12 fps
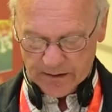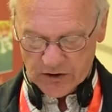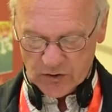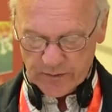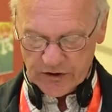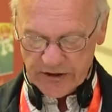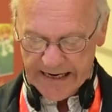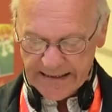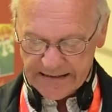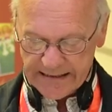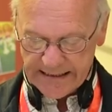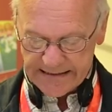and to which
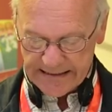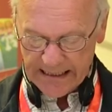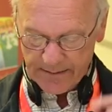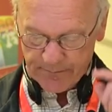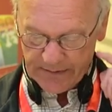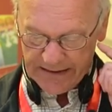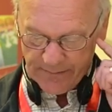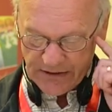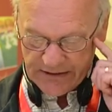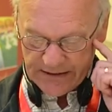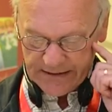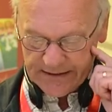anti-Islam
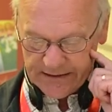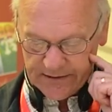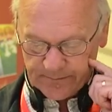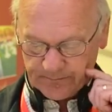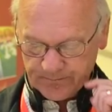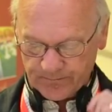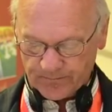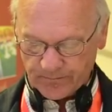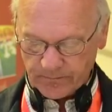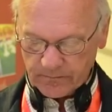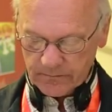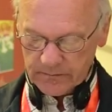polemicists
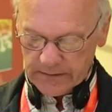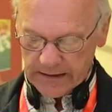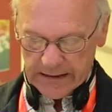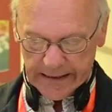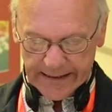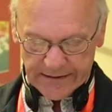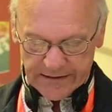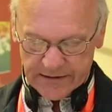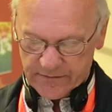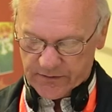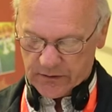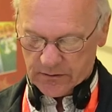like to
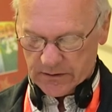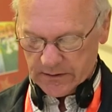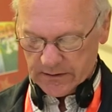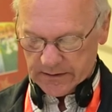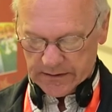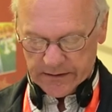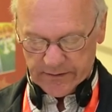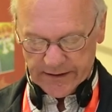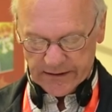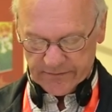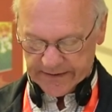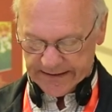devote their
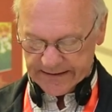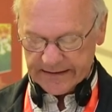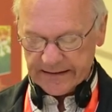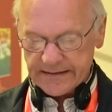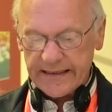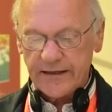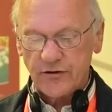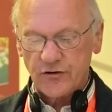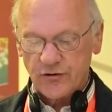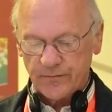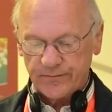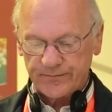undivided
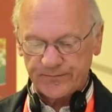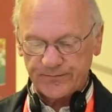attention.